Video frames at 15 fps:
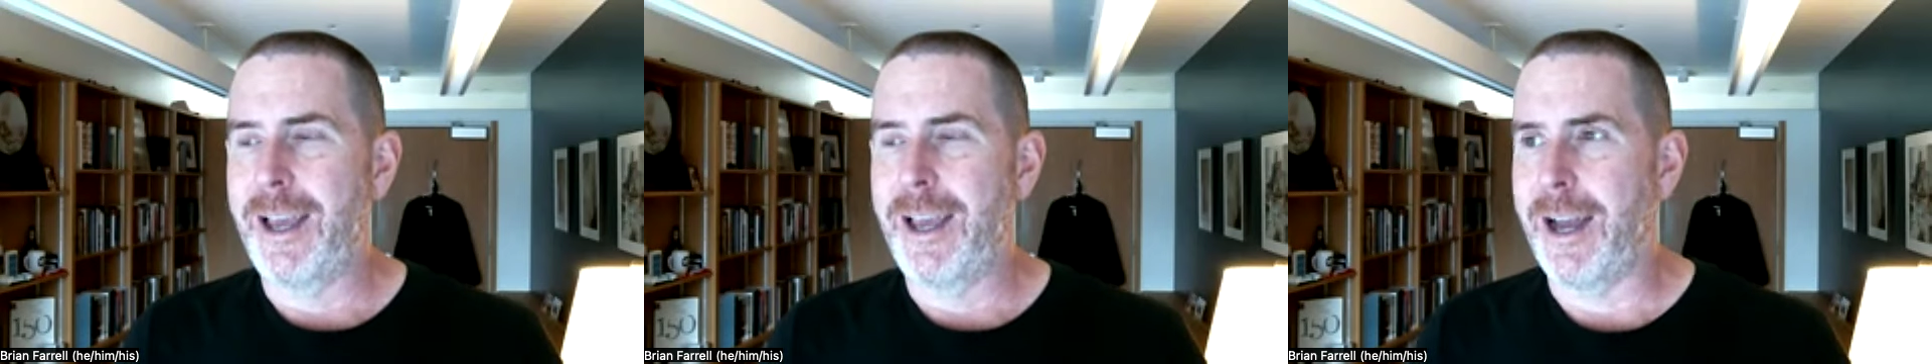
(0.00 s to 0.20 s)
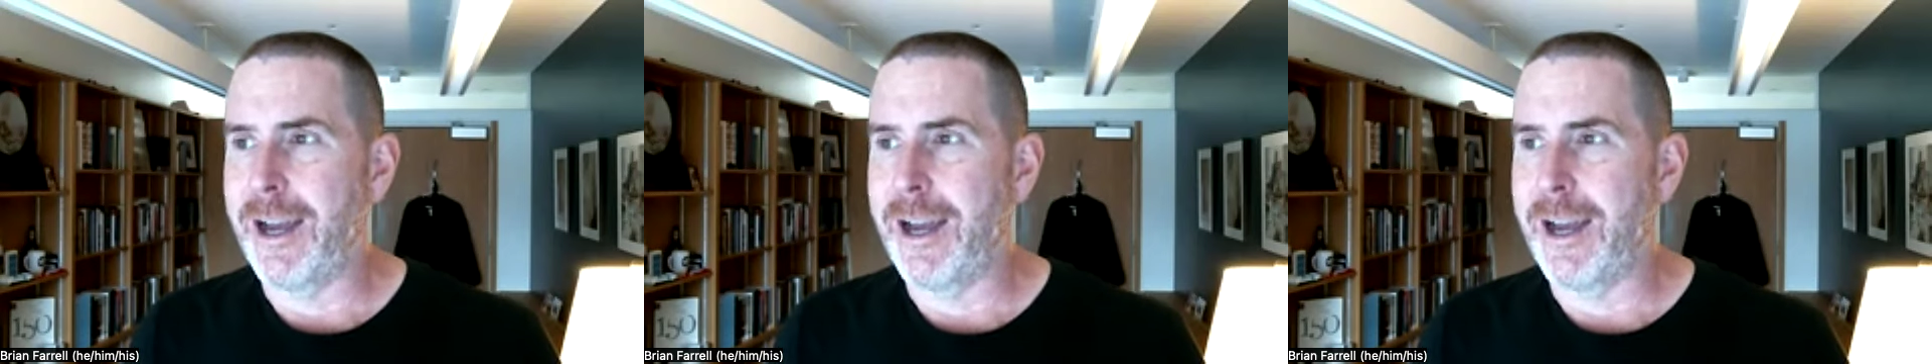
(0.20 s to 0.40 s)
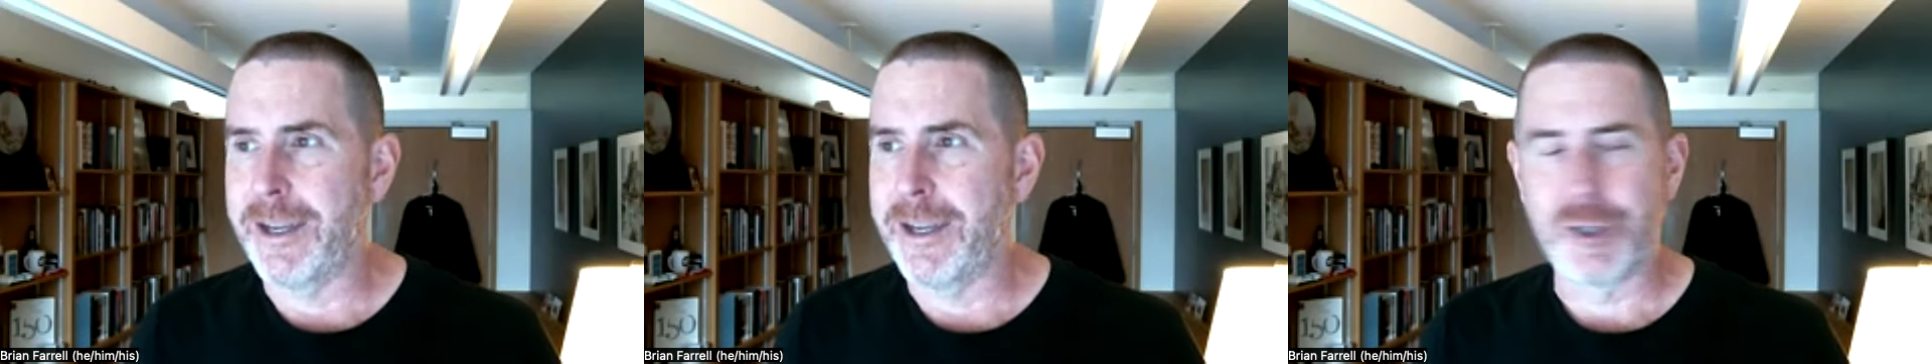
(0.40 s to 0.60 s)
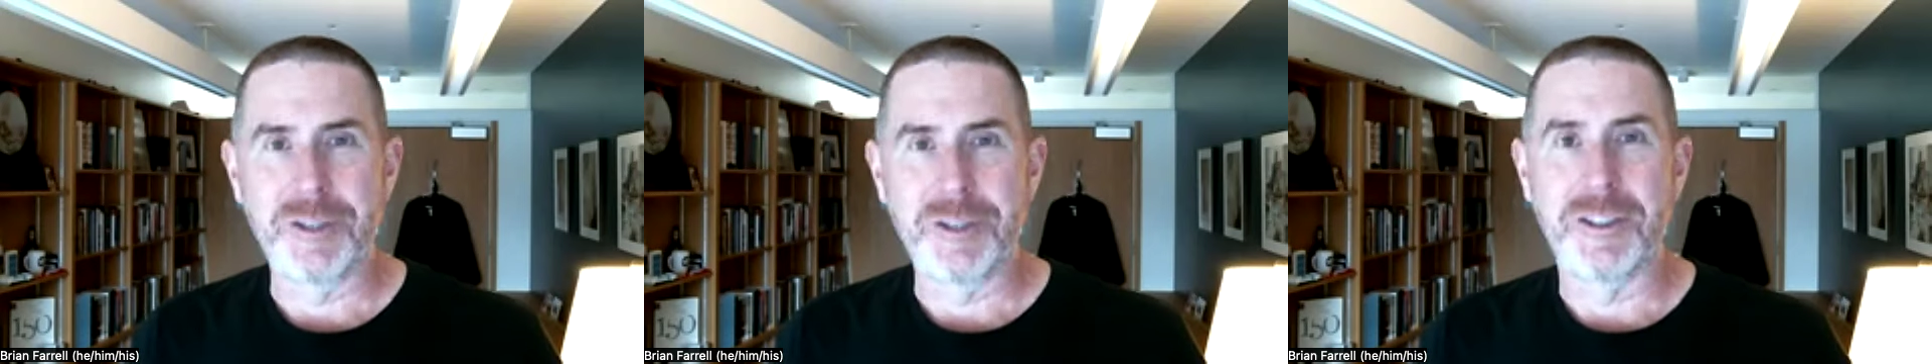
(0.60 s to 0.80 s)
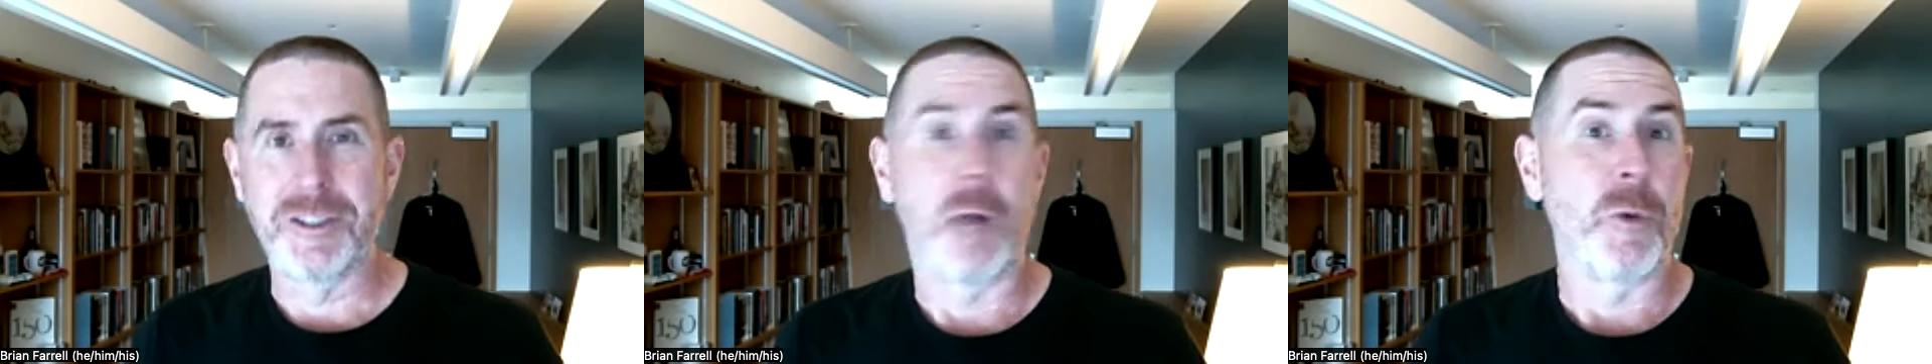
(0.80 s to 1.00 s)
it
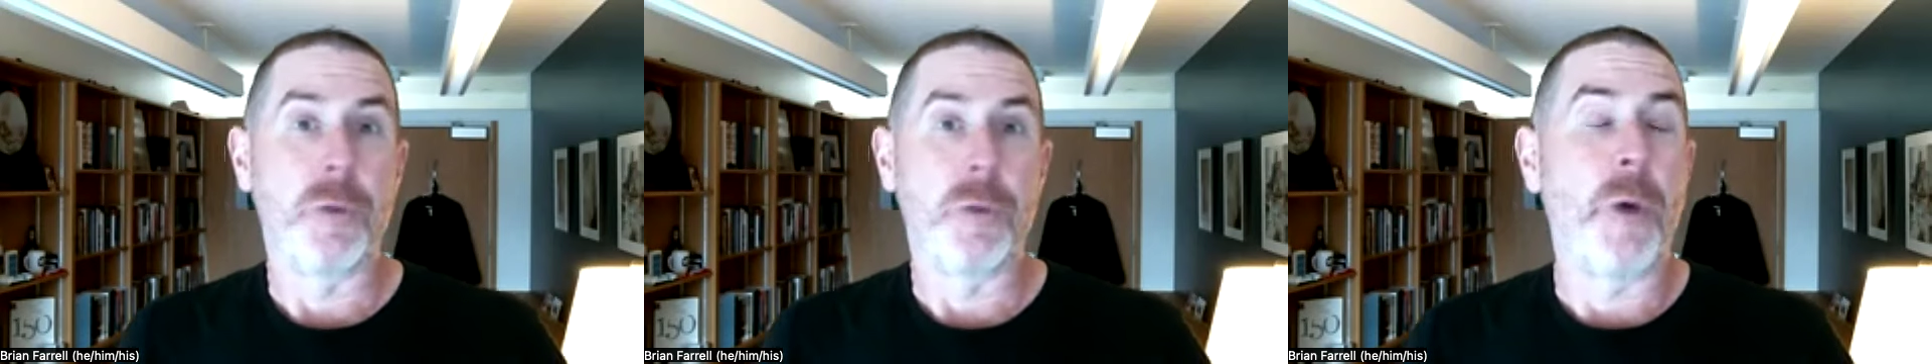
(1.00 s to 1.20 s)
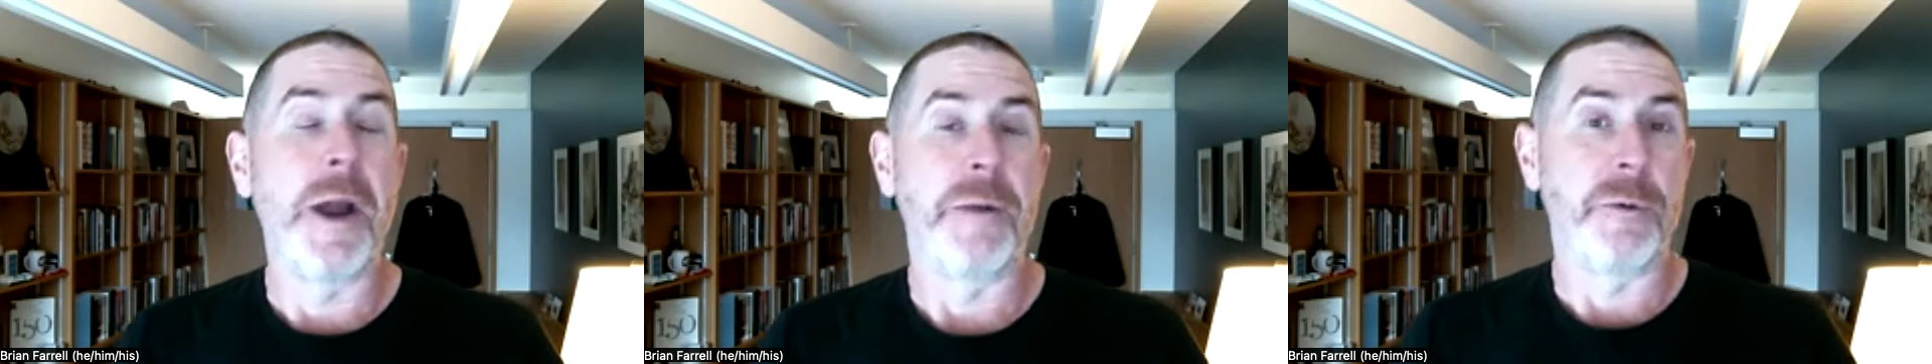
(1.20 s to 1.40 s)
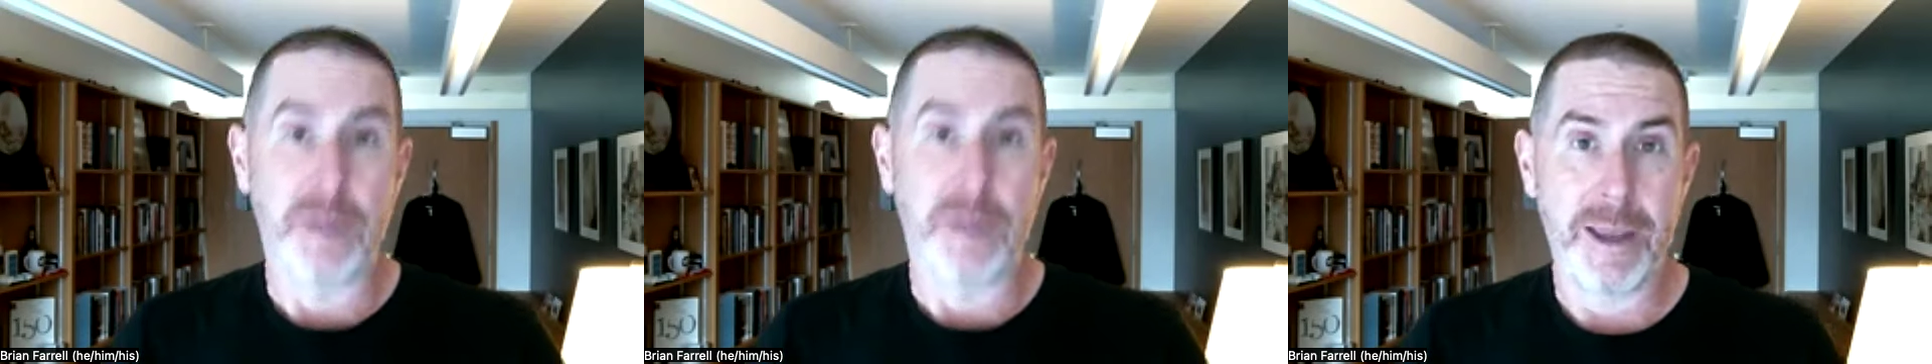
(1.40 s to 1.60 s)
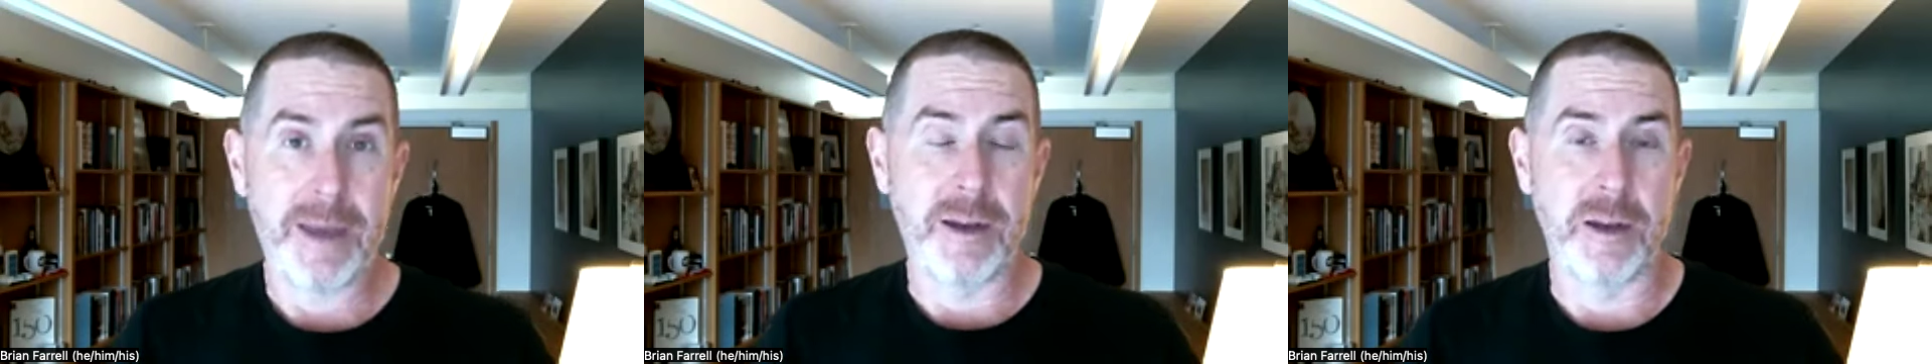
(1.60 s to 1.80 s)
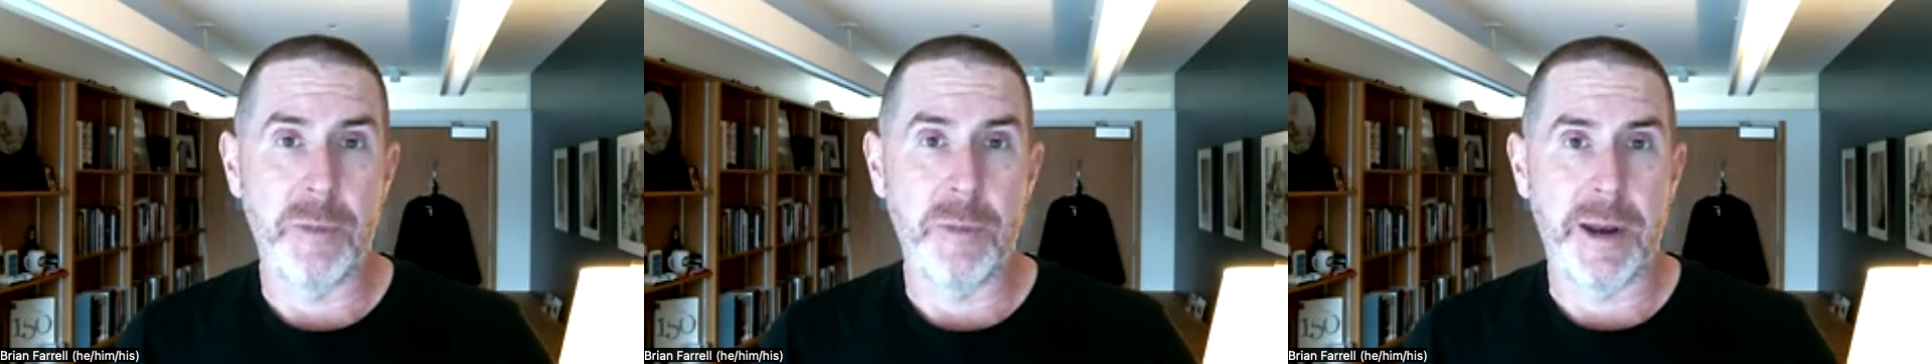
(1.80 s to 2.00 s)
turns out were quite related,